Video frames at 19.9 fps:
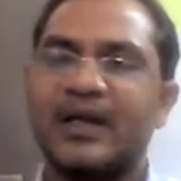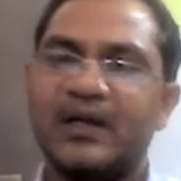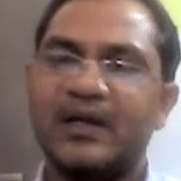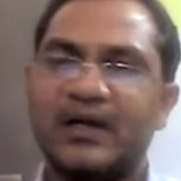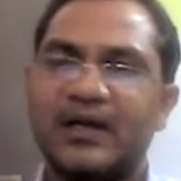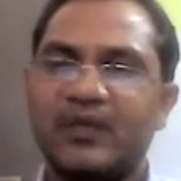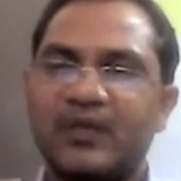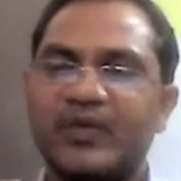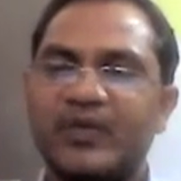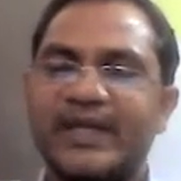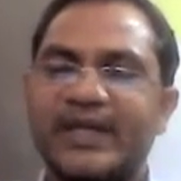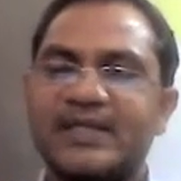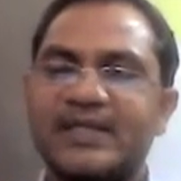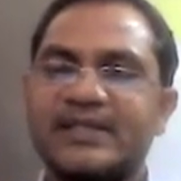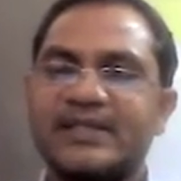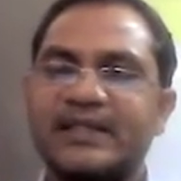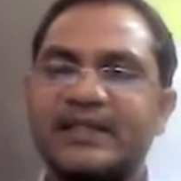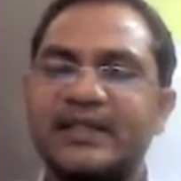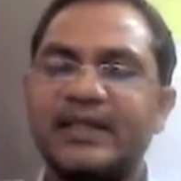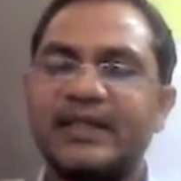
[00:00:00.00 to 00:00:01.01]
Or we can
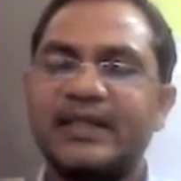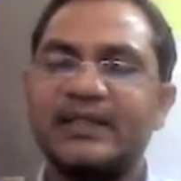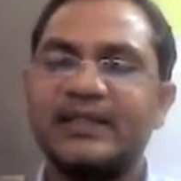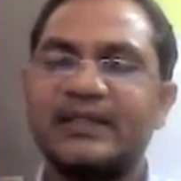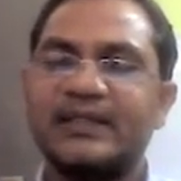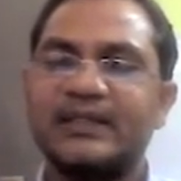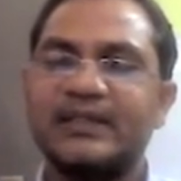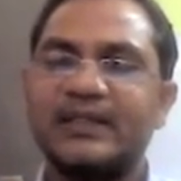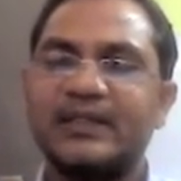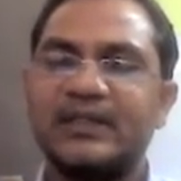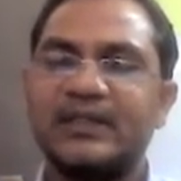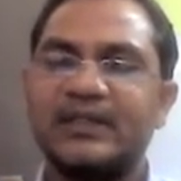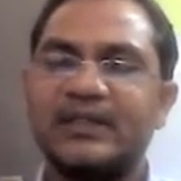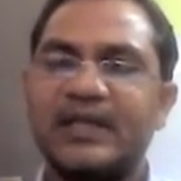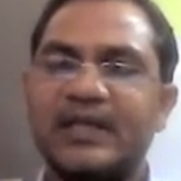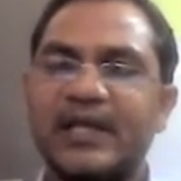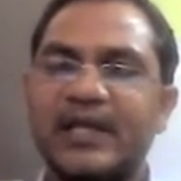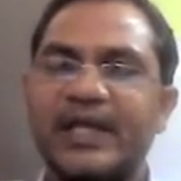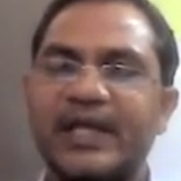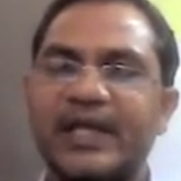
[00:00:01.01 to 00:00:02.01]
say that
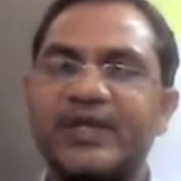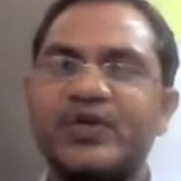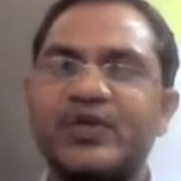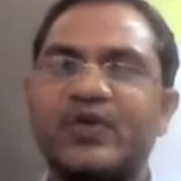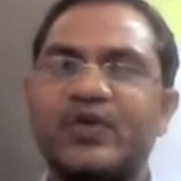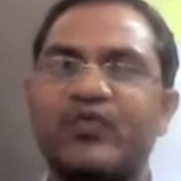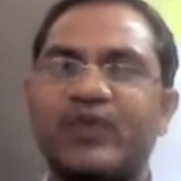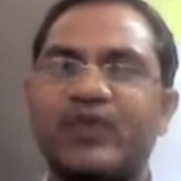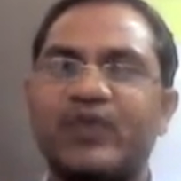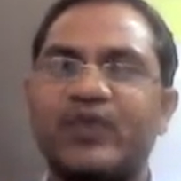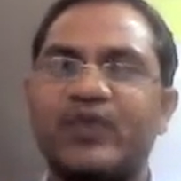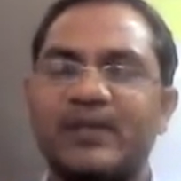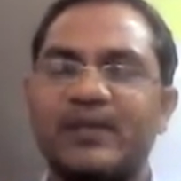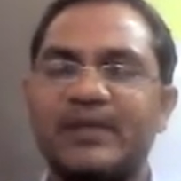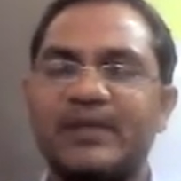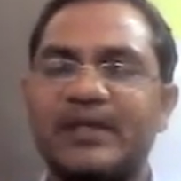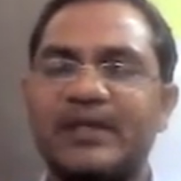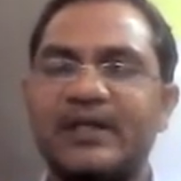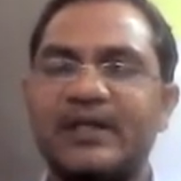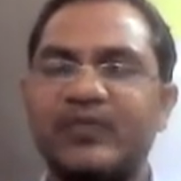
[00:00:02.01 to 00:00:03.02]
the ratio of
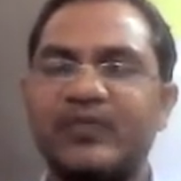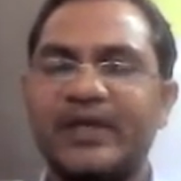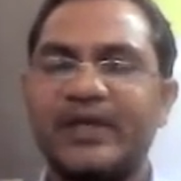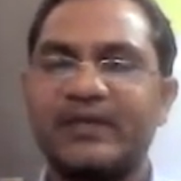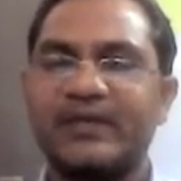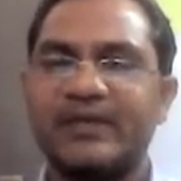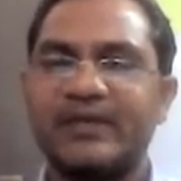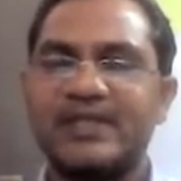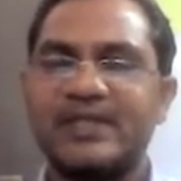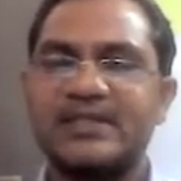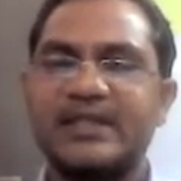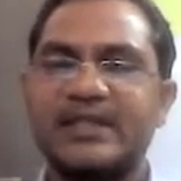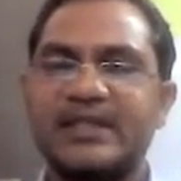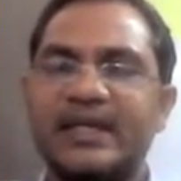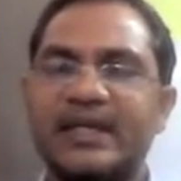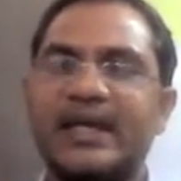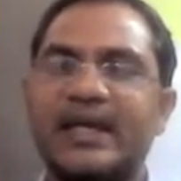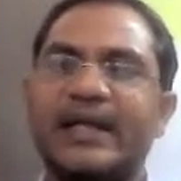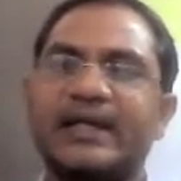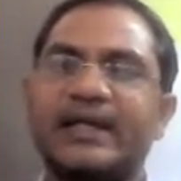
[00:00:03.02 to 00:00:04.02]
fundamental
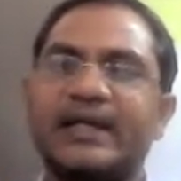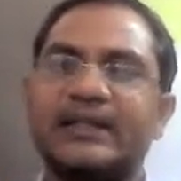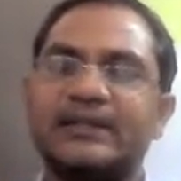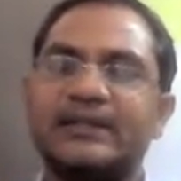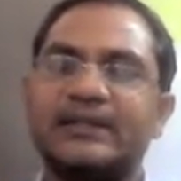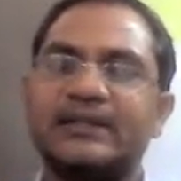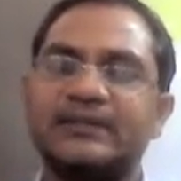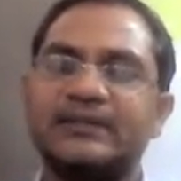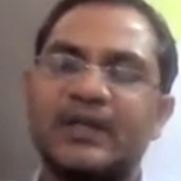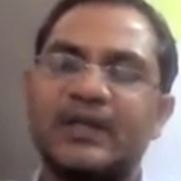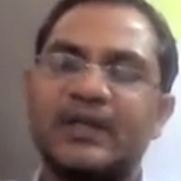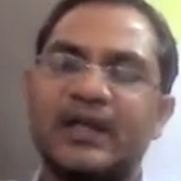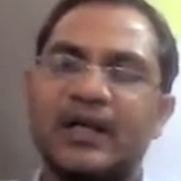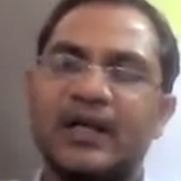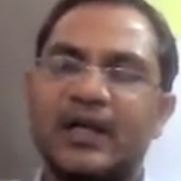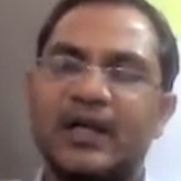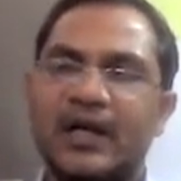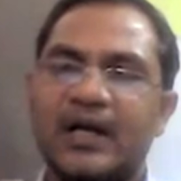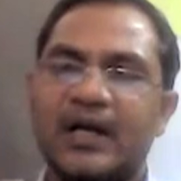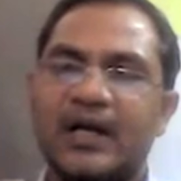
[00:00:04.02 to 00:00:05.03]
frequency and
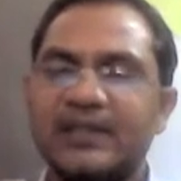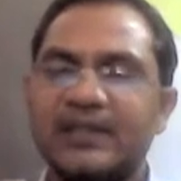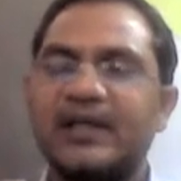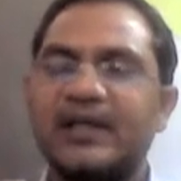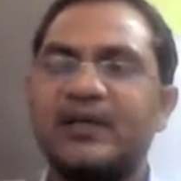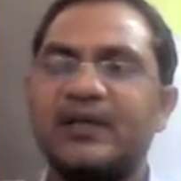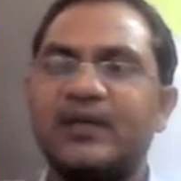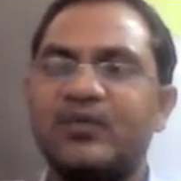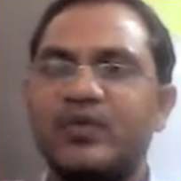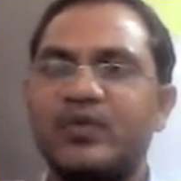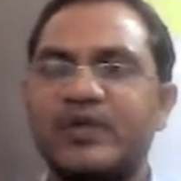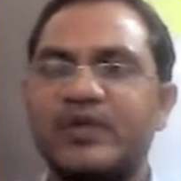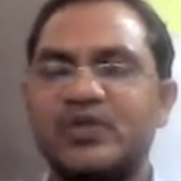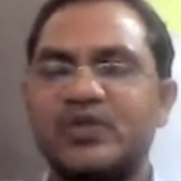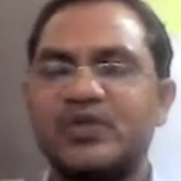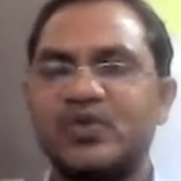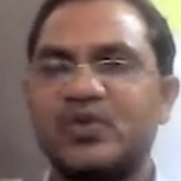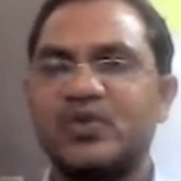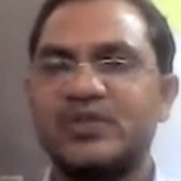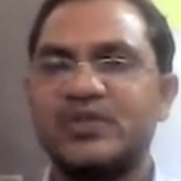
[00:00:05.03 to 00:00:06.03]
other
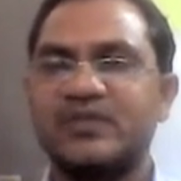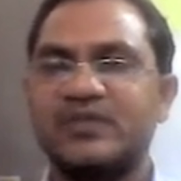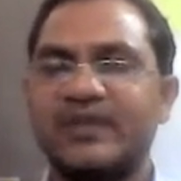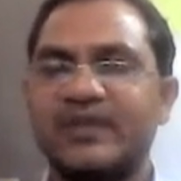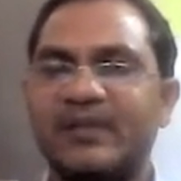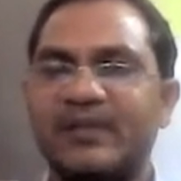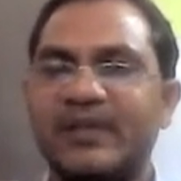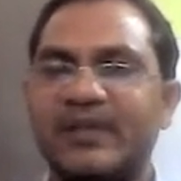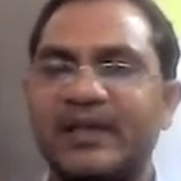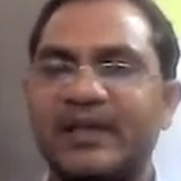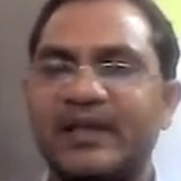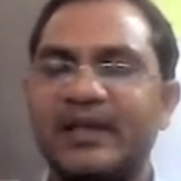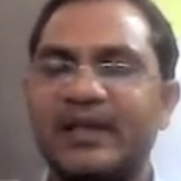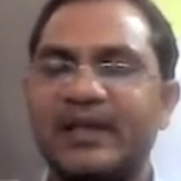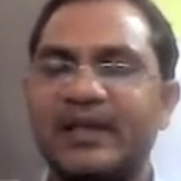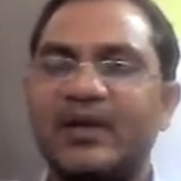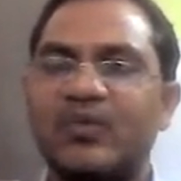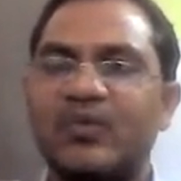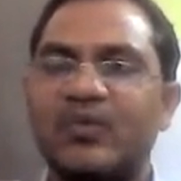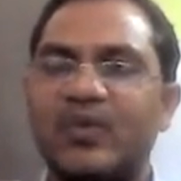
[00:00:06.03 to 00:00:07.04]
overtones will be
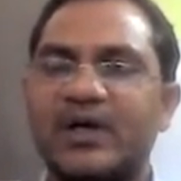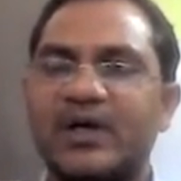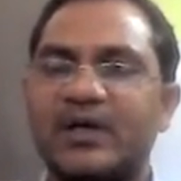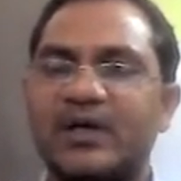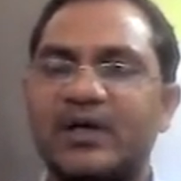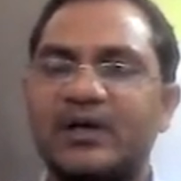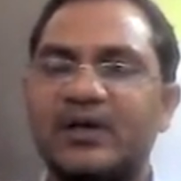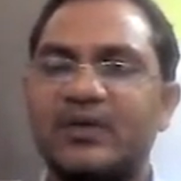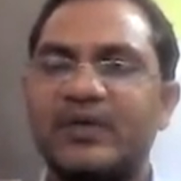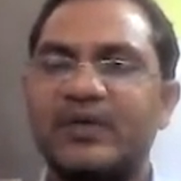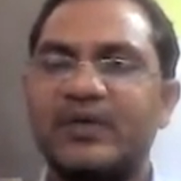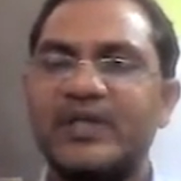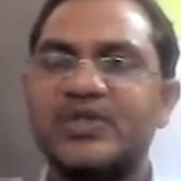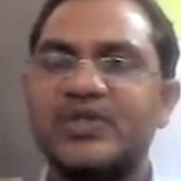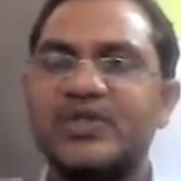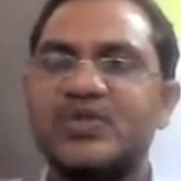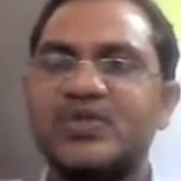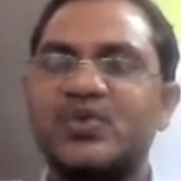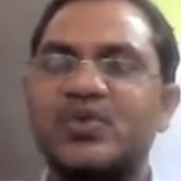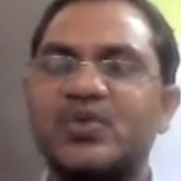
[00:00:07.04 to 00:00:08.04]
1
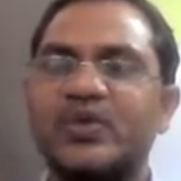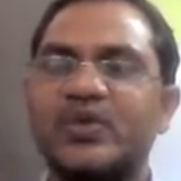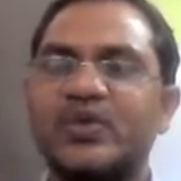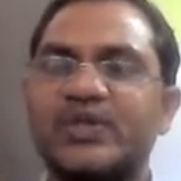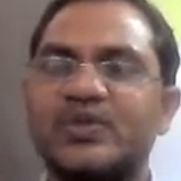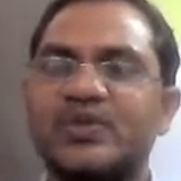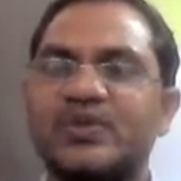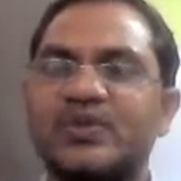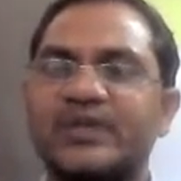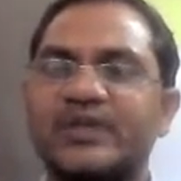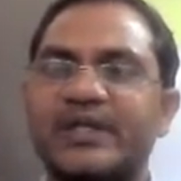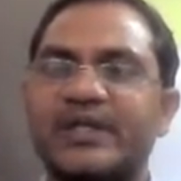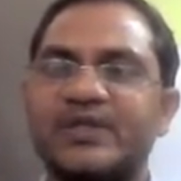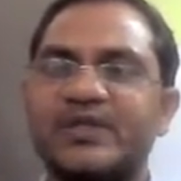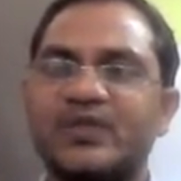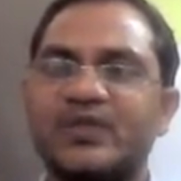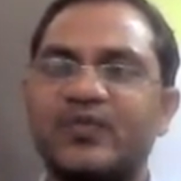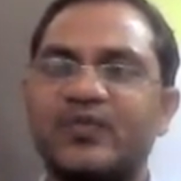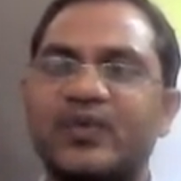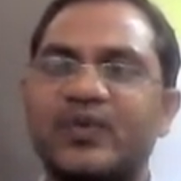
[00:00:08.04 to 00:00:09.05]
is to 2 is to 3
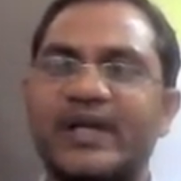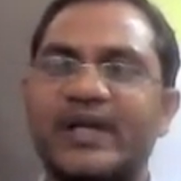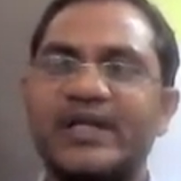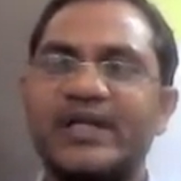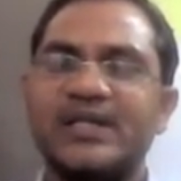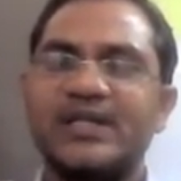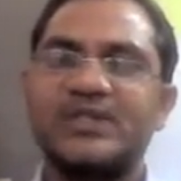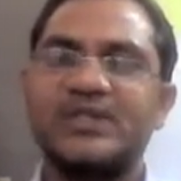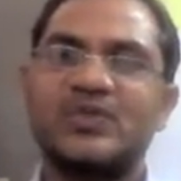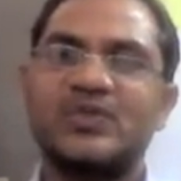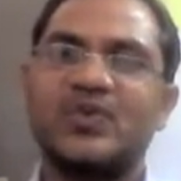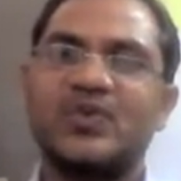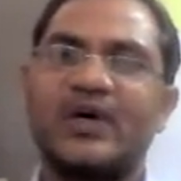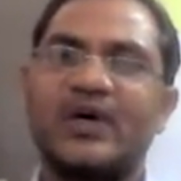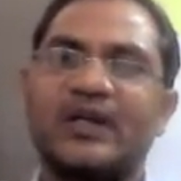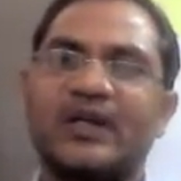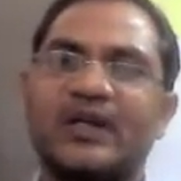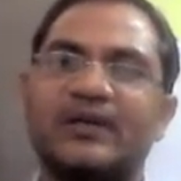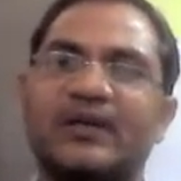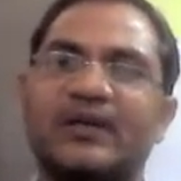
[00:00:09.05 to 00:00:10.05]
is to 4 and so on.